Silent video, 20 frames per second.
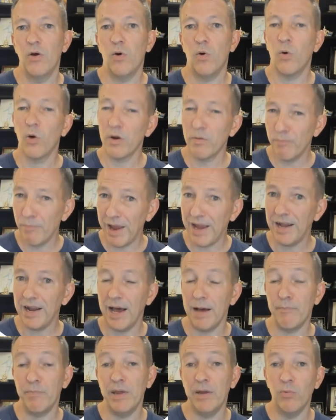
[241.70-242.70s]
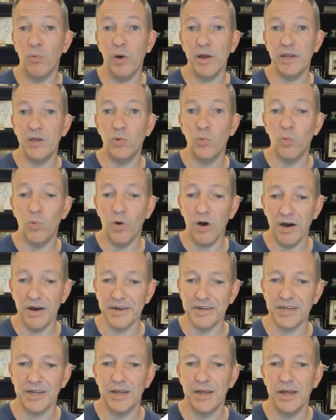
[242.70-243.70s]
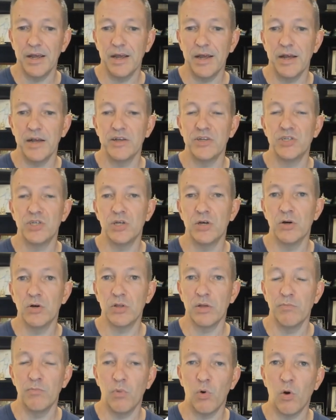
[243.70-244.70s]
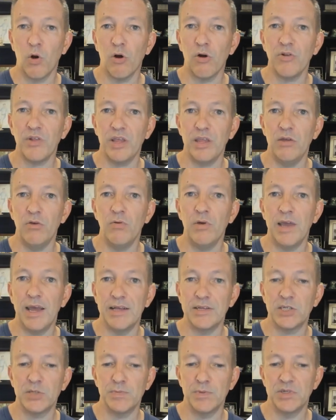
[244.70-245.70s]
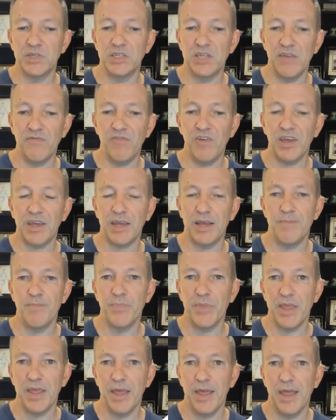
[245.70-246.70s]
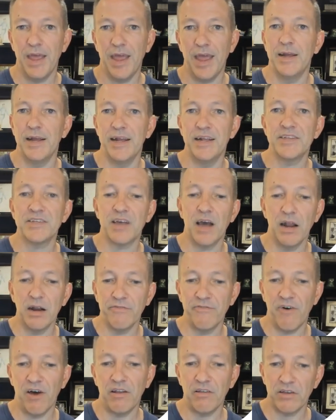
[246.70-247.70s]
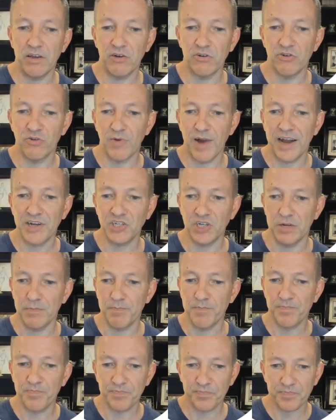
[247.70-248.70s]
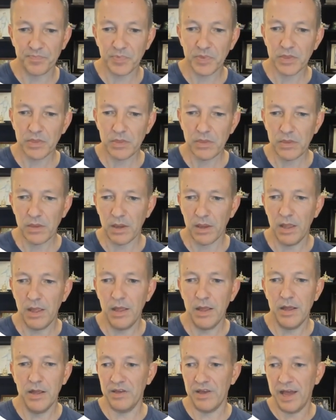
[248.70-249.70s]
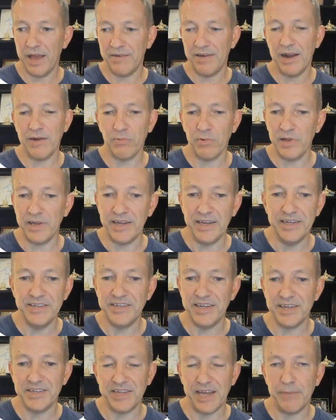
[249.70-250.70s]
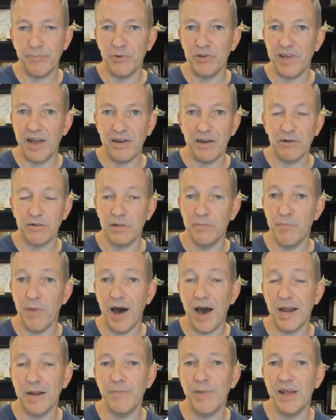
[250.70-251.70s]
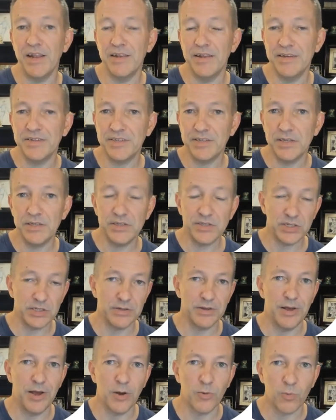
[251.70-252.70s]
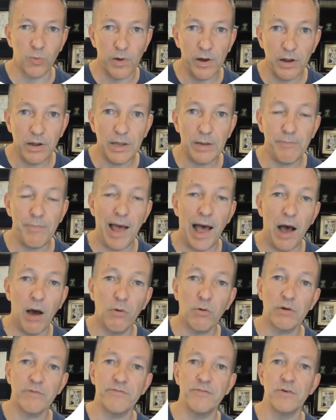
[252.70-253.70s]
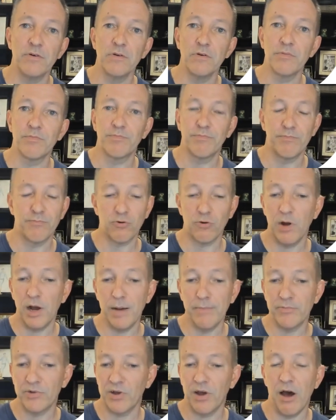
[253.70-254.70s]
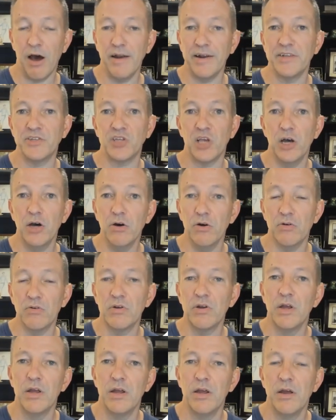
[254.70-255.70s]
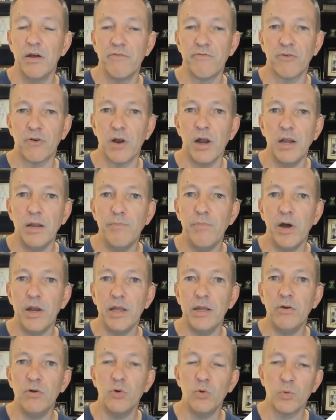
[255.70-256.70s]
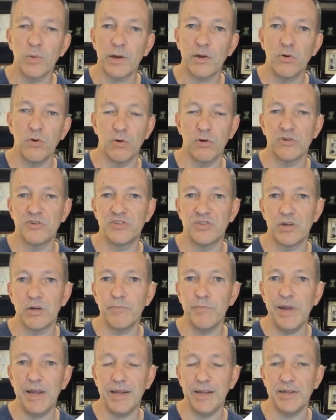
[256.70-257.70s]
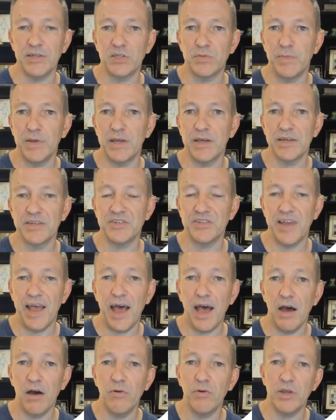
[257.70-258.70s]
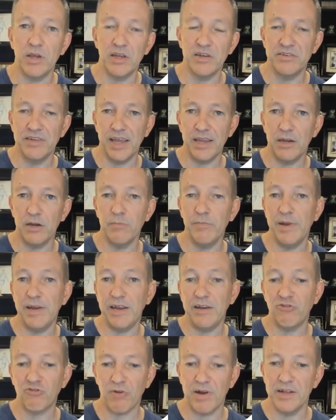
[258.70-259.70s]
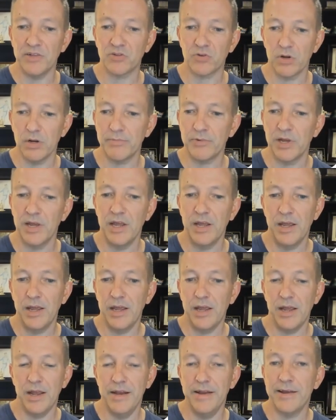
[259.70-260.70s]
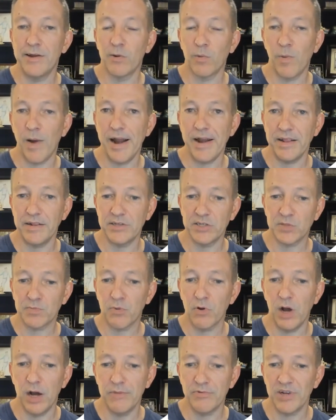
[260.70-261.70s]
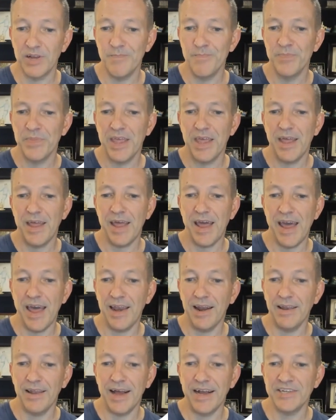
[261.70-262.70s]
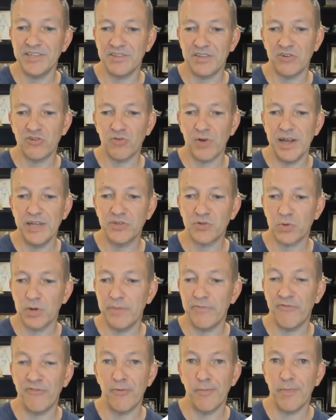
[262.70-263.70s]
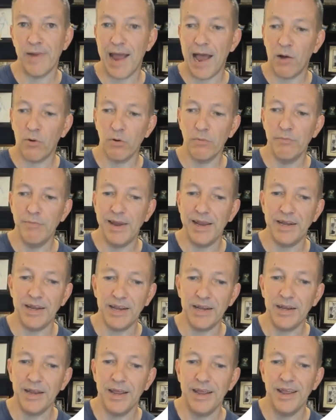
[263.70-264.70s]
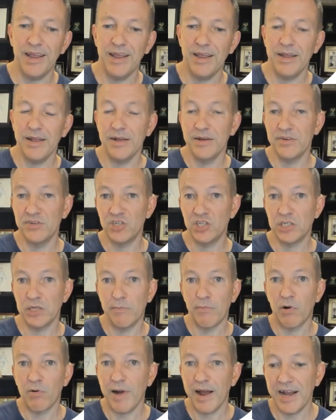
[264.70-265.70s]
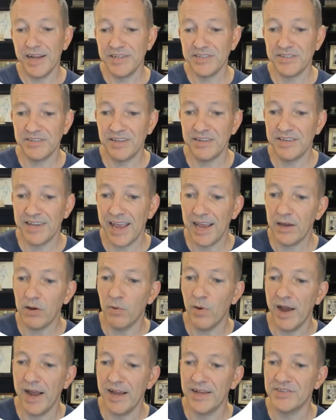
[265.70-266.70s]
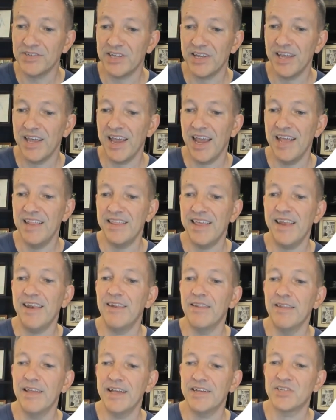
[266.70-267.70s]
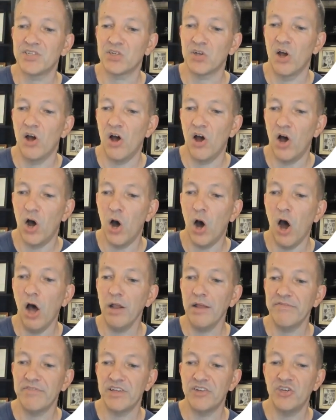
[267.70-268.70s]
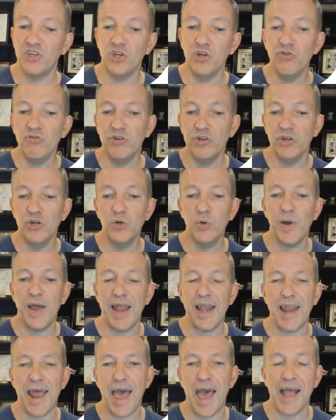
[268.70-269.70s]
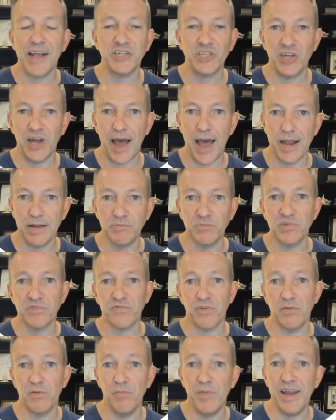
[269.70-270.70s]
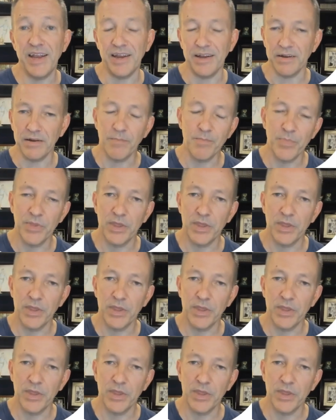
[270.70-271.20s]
or it may not be what you want. So the more that you get specific, it's going to follow your direction. I got a really easy example down here at the bottom, and this is a really powerful prompt on its own for anybody who records their meetings, because now you can take your meeting transcript and you can write in this prompt, analyze the transcript from our meeting, summarize the takeaways, and then list all of the to-do and action items from the meeting.